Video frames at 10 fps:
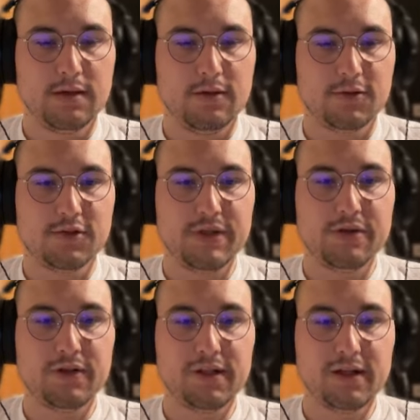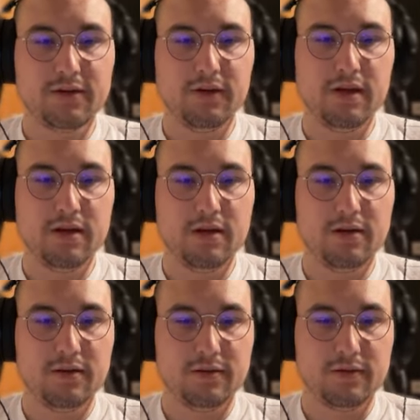Also, when you click on
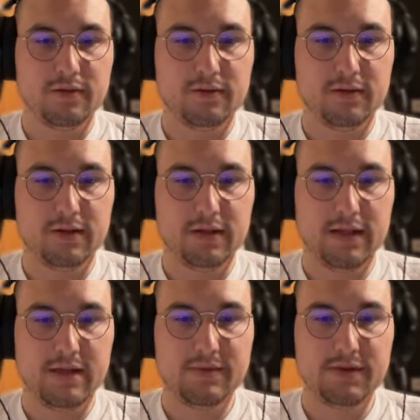here, on the names,